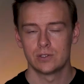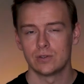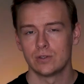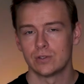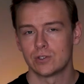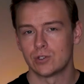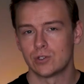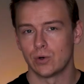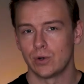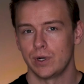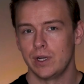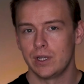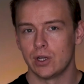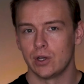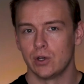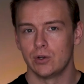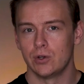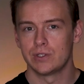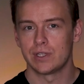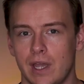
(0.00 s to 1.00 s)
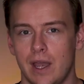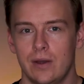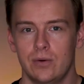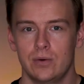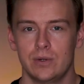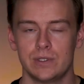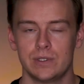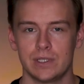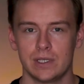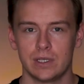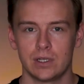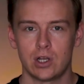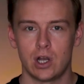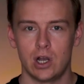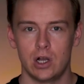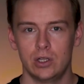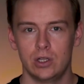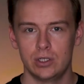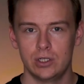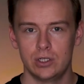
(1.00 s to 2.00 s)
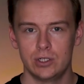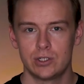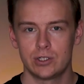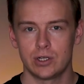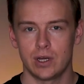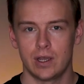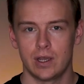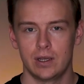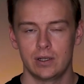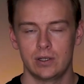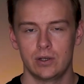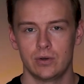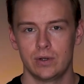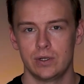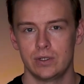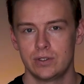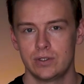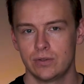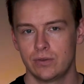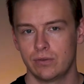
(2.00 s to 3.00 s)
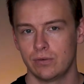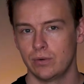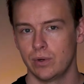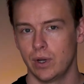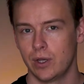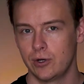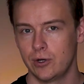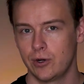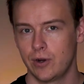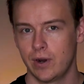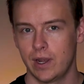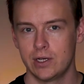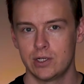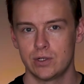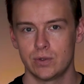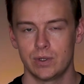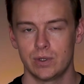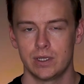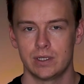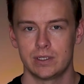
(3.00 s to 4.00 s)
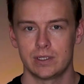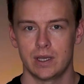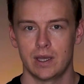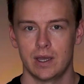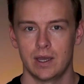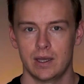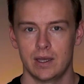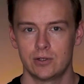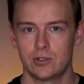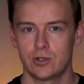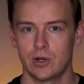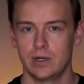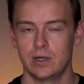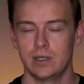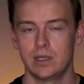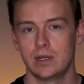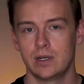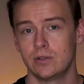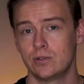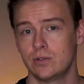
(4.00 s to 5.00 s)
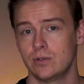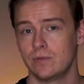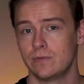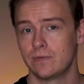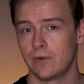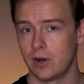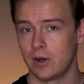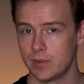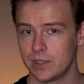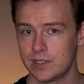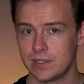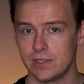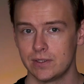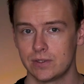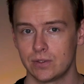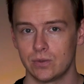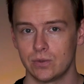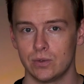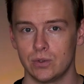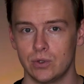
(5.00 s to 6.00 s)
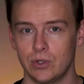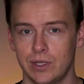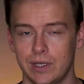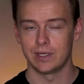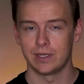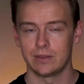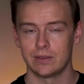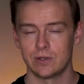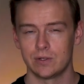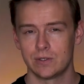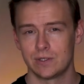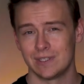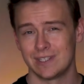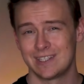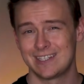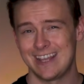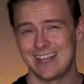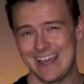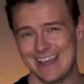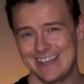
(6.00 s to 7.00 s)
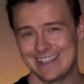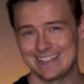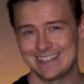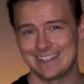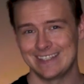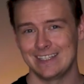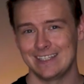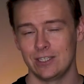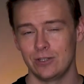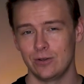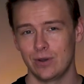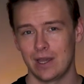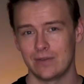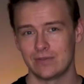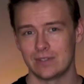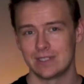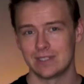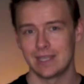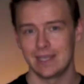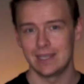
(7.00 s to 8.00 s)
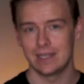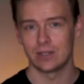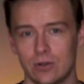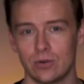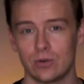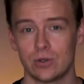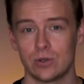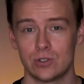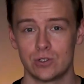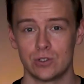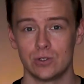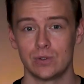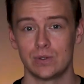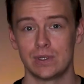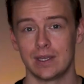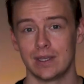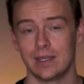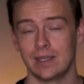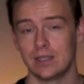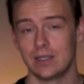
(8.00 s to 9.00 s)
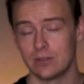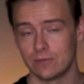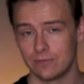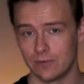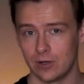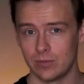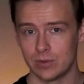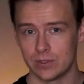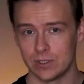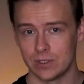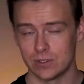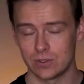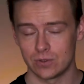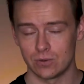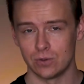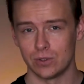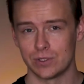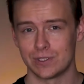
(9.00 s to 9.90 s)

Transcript: So the story goes, I was in college, uh, going through undergraduate, uh, trying to get into pharmacy school, and there's this test that you have to take in order to get into pharmacy school.